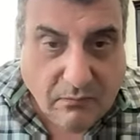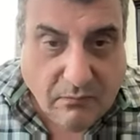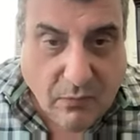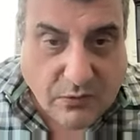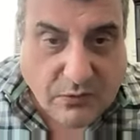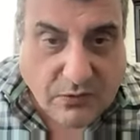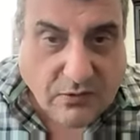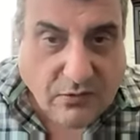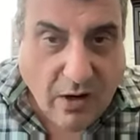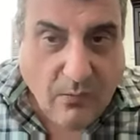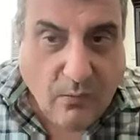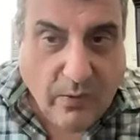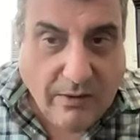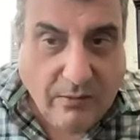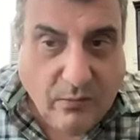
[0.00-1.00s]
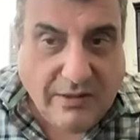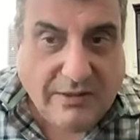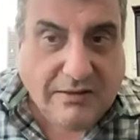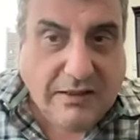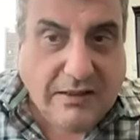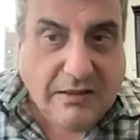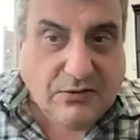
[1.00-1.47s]
most of the time we
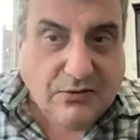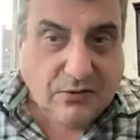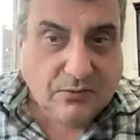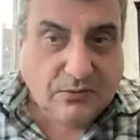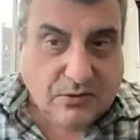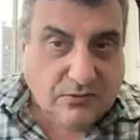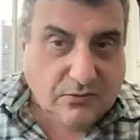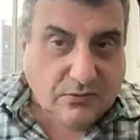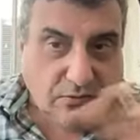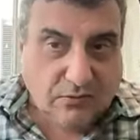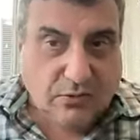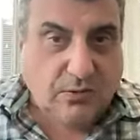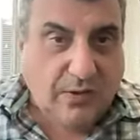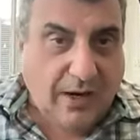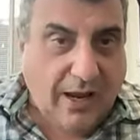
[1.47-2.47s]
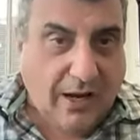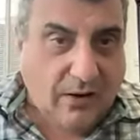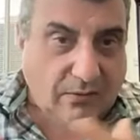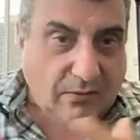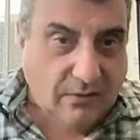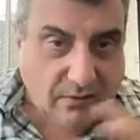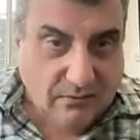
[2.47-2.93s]
need to just tune
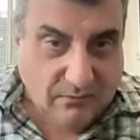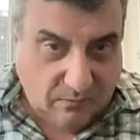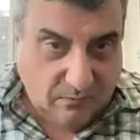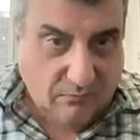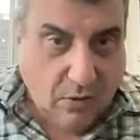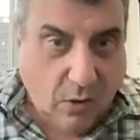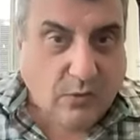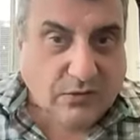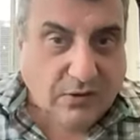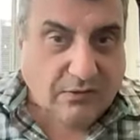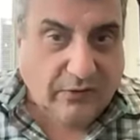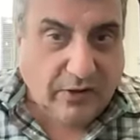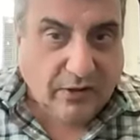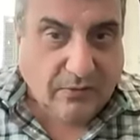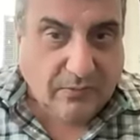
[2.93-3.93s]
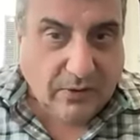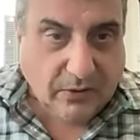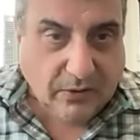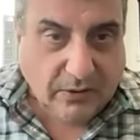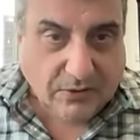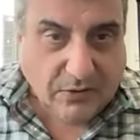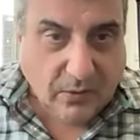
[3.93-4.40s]
out most of the
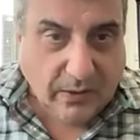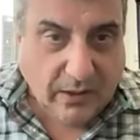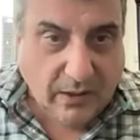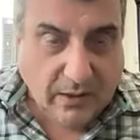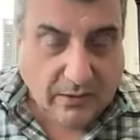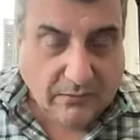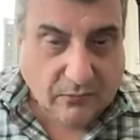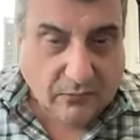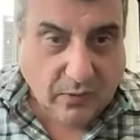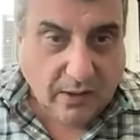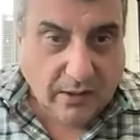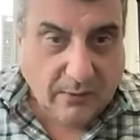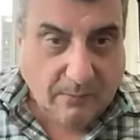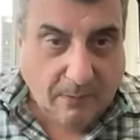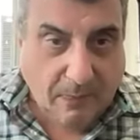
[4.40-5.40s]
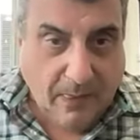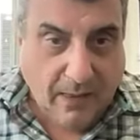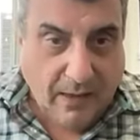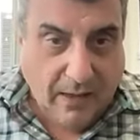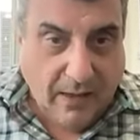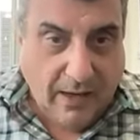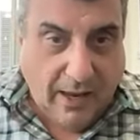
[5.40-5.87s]
variability that's going on, right?
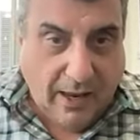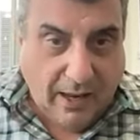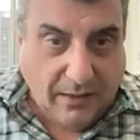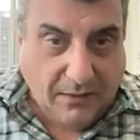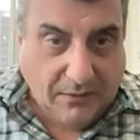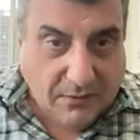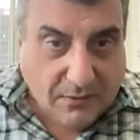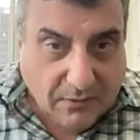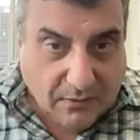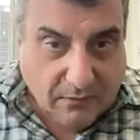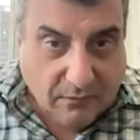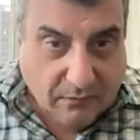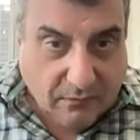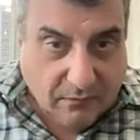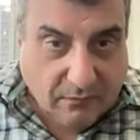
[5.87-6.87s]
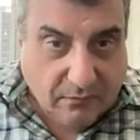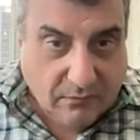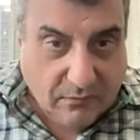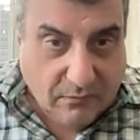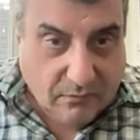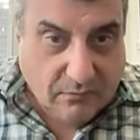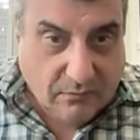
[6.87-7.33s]
And
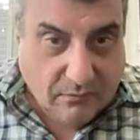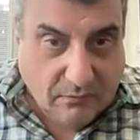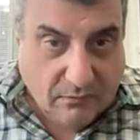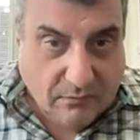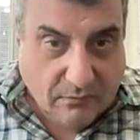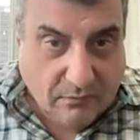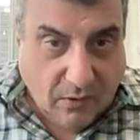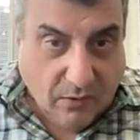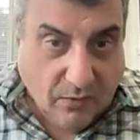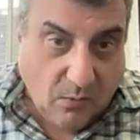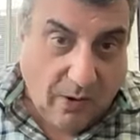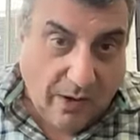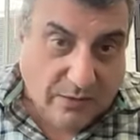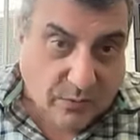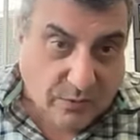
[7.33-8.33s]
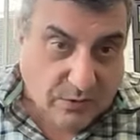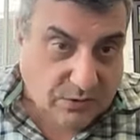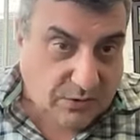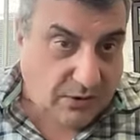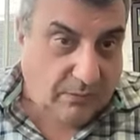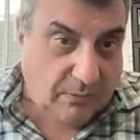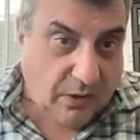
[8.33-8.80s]
otherwise, we're
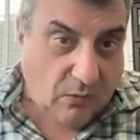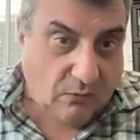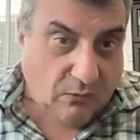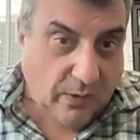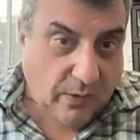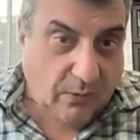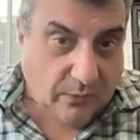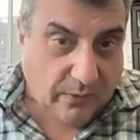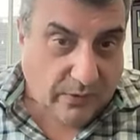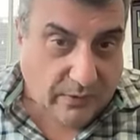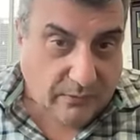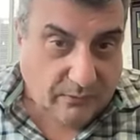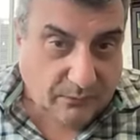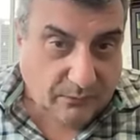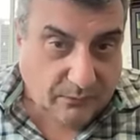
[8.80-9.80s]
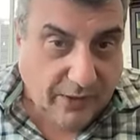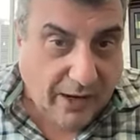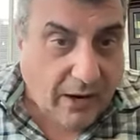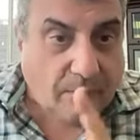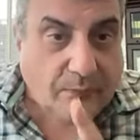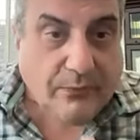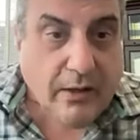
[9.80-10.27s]
just going to be overwhelmed with it.
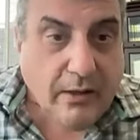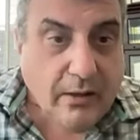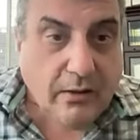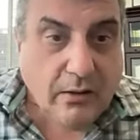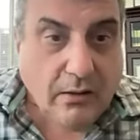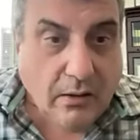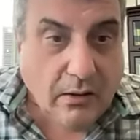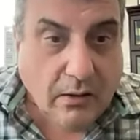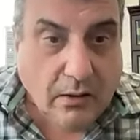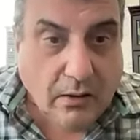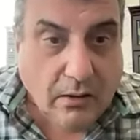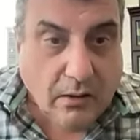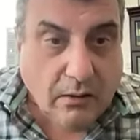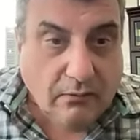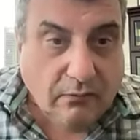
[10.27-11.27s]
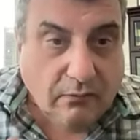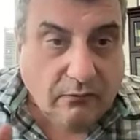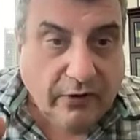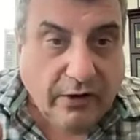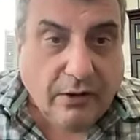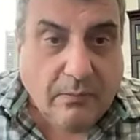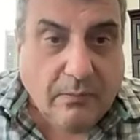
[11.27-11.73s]
Now,
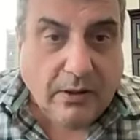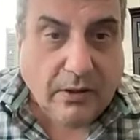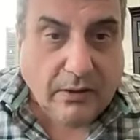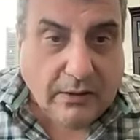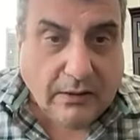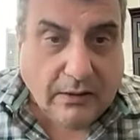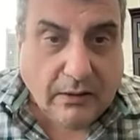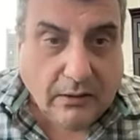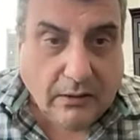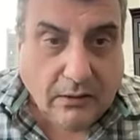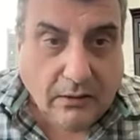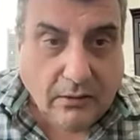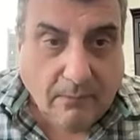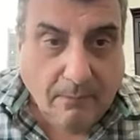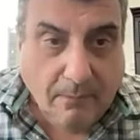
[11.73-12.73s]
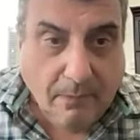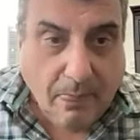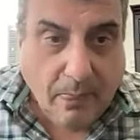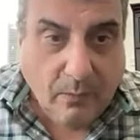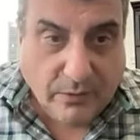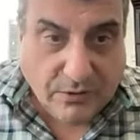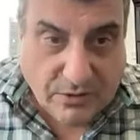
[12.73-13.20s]
variability,
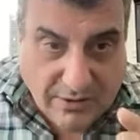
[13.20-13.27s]
which